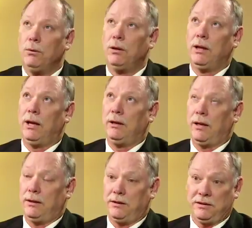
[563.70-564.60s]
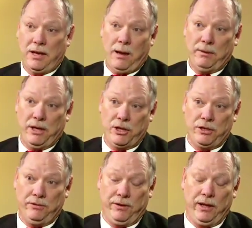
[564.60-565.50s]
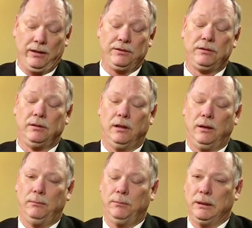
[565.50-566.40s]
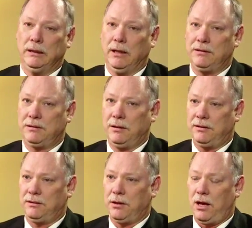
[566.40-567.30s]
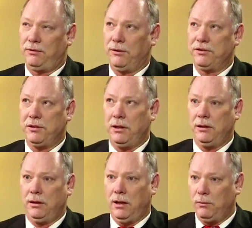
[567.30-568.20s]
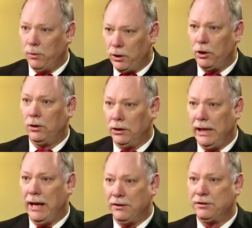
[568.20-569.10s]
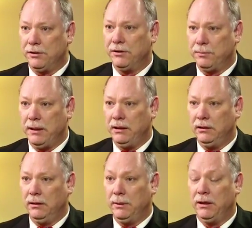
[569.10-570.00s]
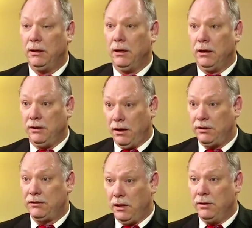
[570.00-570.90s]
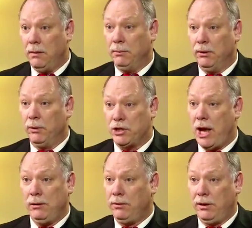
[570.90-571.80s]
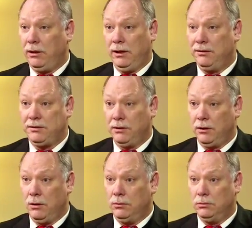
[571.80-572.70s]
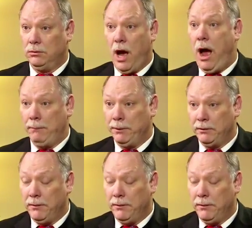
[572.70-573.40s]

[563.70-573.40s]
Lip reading: Well, I think it's a combination of things, but let's talk first. We're currently at a certain spending limit, a number, which I don't think needs to go up.